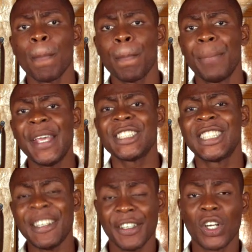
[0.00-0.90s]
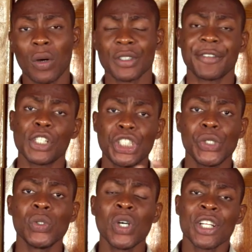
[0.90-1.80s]
be difficult for
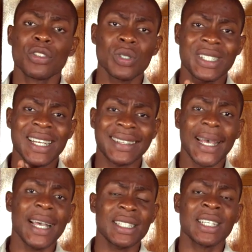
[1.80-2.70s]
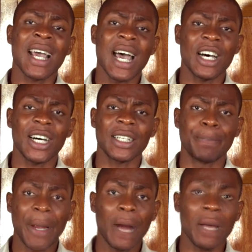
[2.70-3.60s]
you to detect a
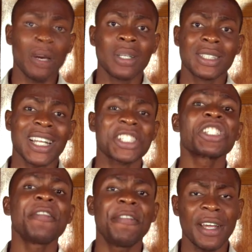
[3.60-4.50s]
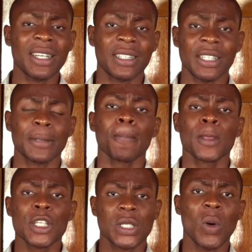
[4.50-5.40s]
bird that is infected.
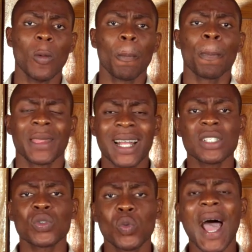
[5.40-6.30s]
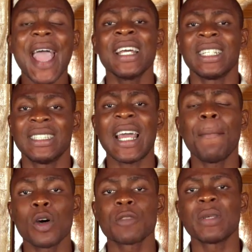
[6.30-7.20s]
So that is why there
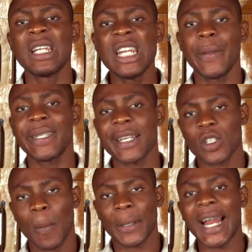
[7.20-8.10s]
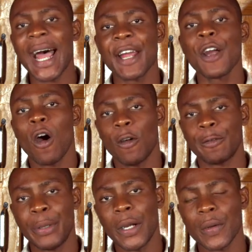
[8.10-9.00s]
must be limited supply of
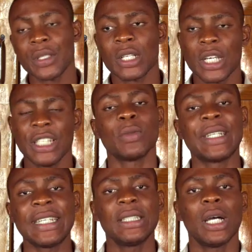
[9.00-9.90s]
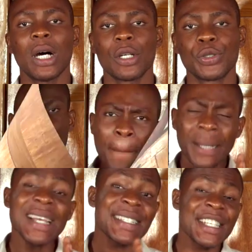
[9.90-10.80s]
birds within a room.
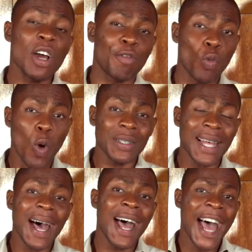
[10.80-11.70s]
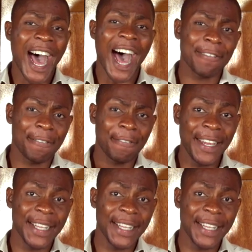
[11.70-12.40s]
Placing of water and feed